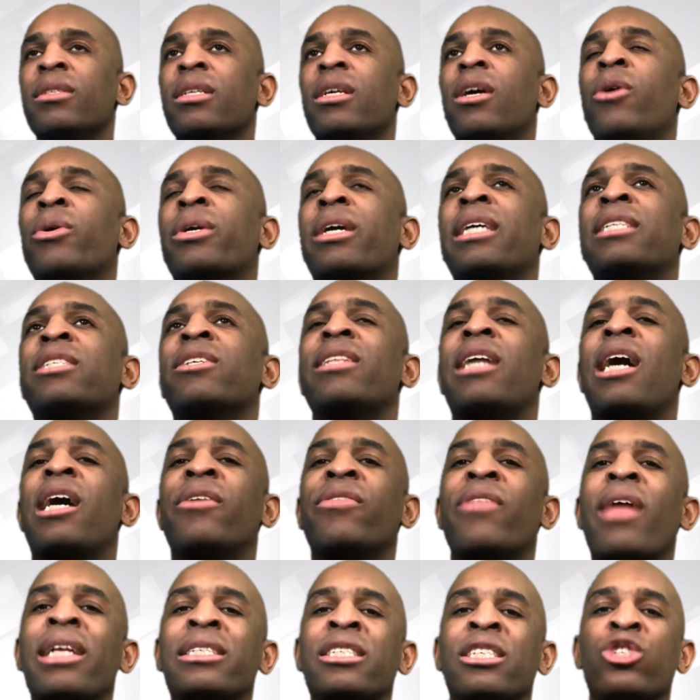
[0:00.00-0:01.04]
Okay, so now
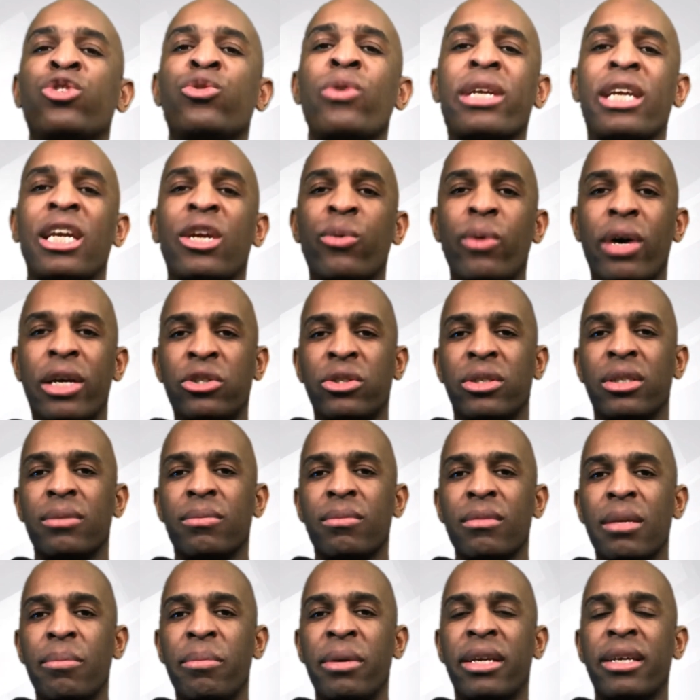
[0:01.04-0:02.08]
that's a tricky question
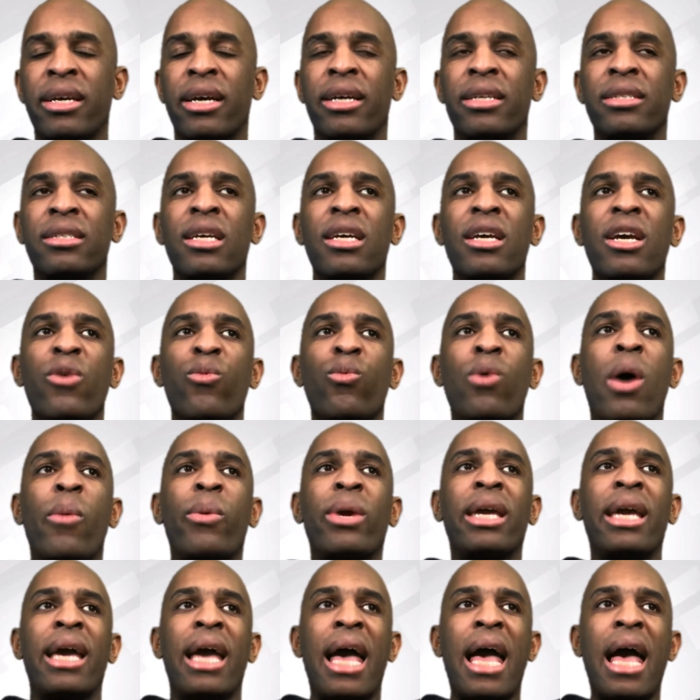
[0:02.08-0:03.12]
because what we
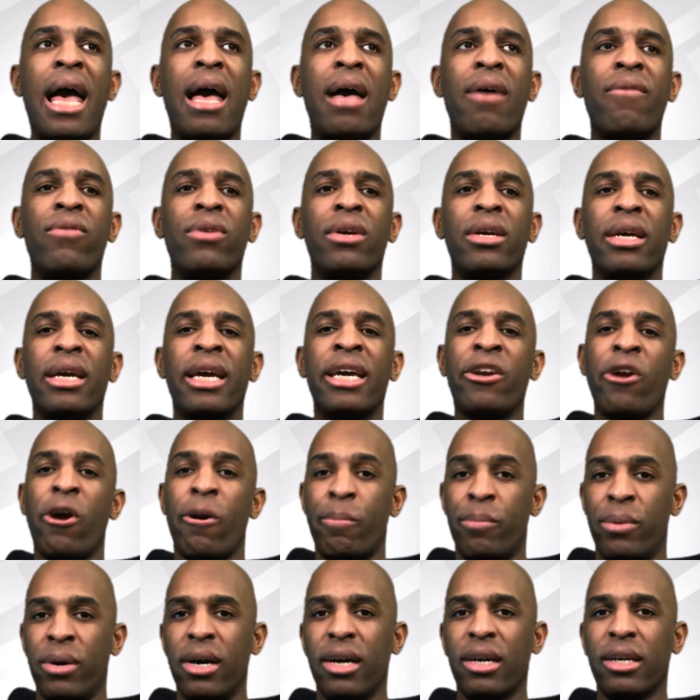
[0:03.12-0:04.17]
have in our
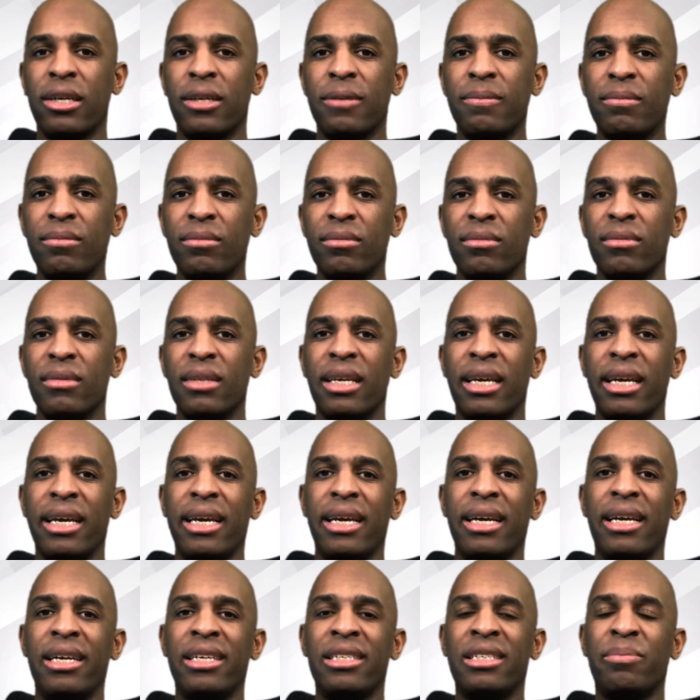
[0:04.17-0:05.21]
book
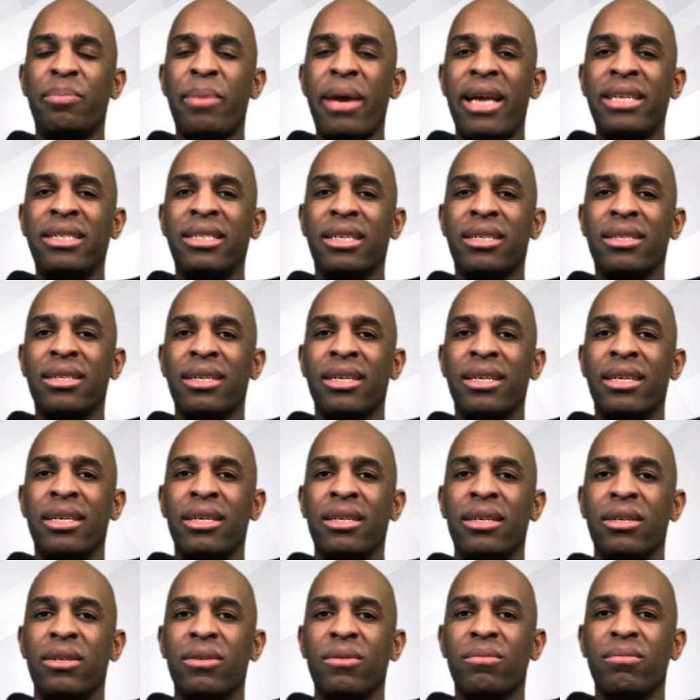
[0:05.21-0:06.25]
is basically
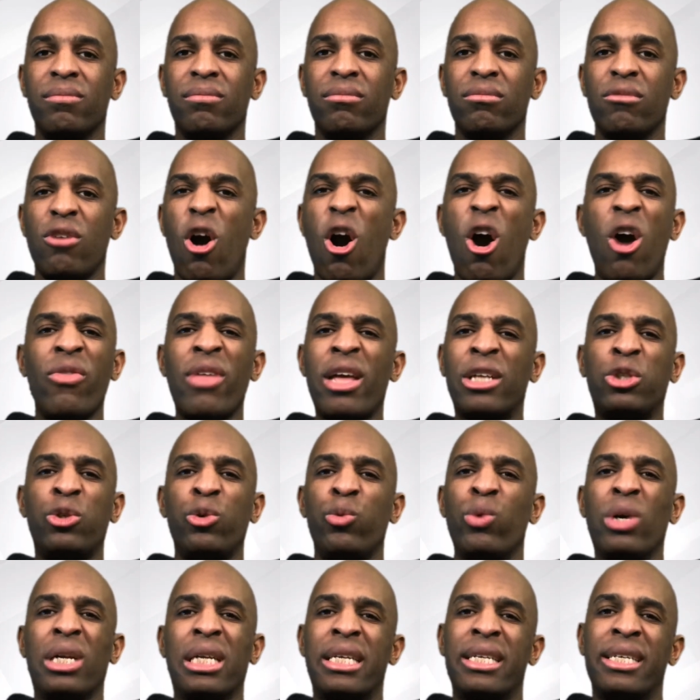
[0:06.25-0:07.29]
all that you
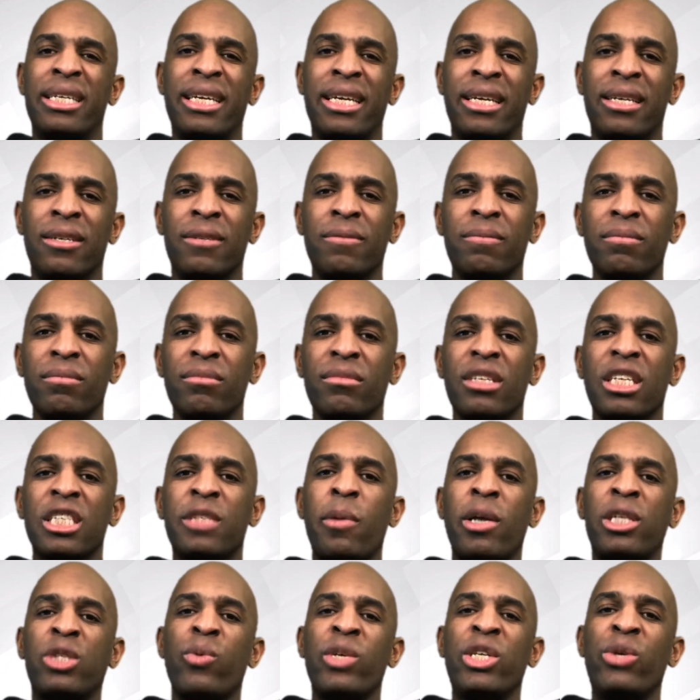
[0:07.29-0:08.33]
really need,
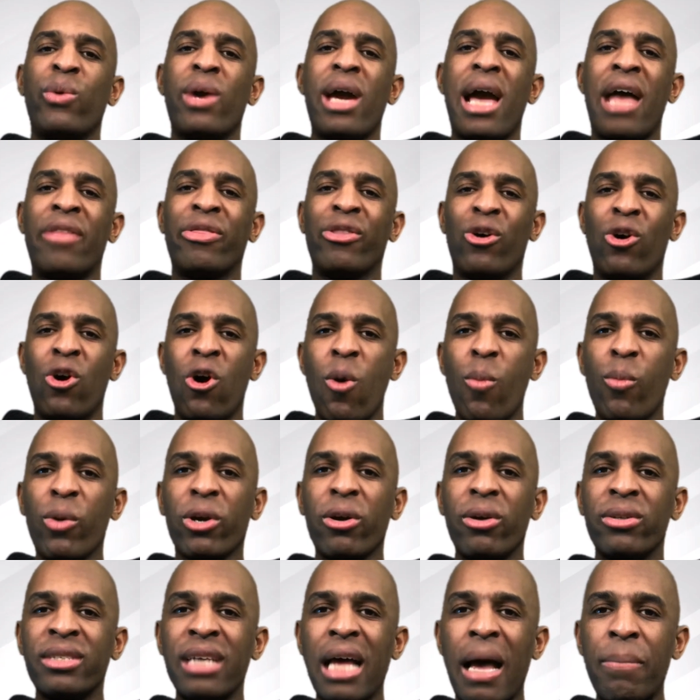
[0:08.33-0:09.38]
especially when you add the homework
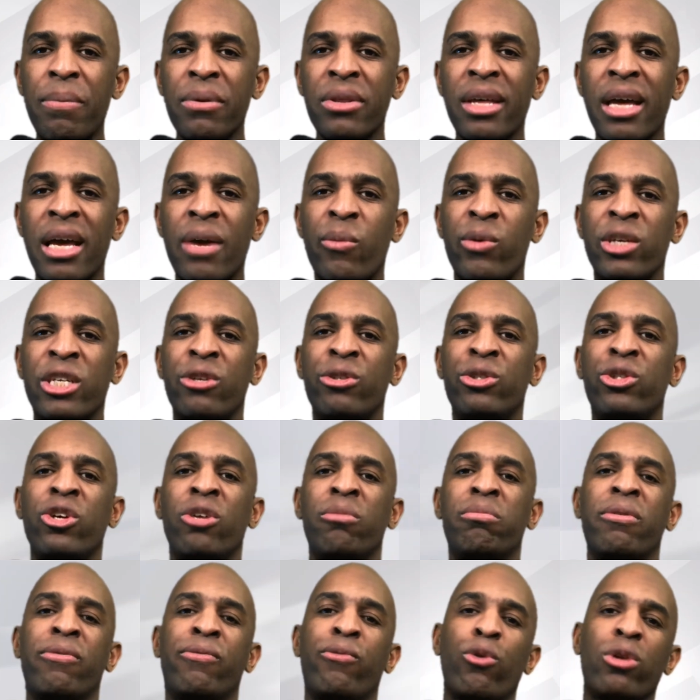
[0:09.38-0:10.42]
on top of that, when you do
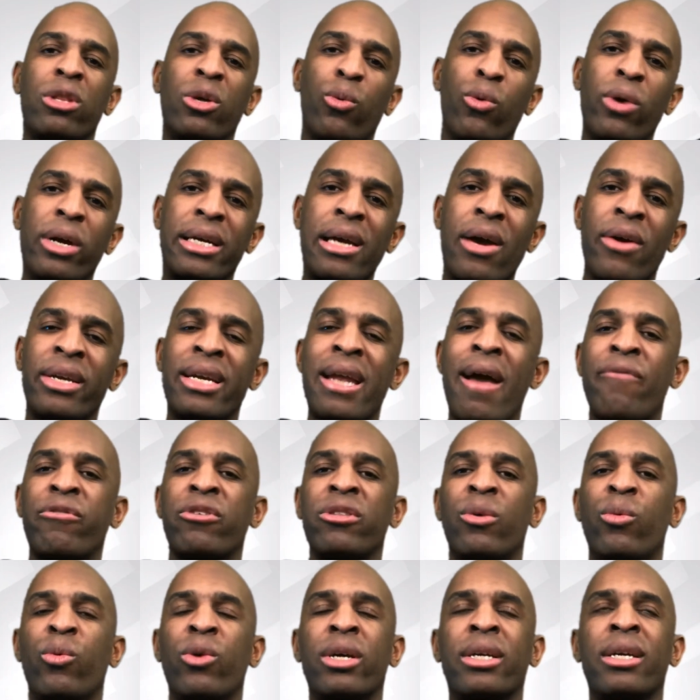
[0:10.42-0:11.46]
it before the workout and after
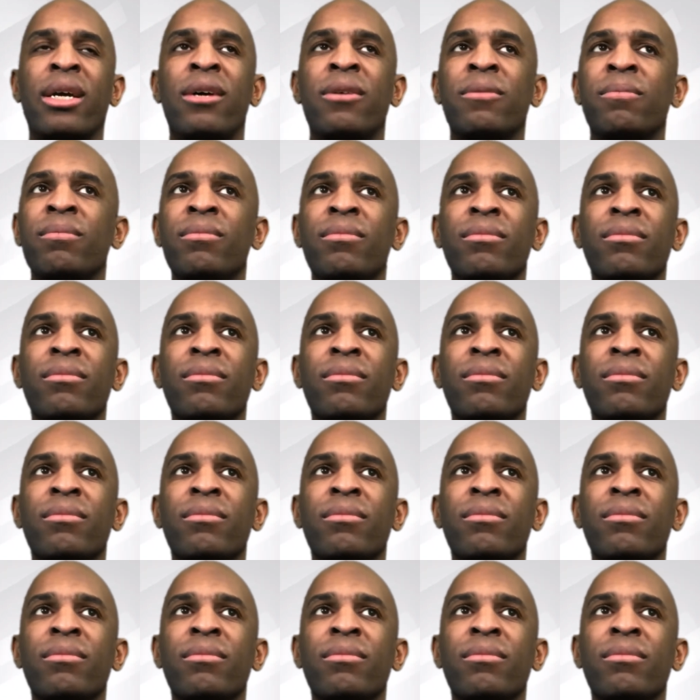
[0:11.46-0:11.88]
the workout,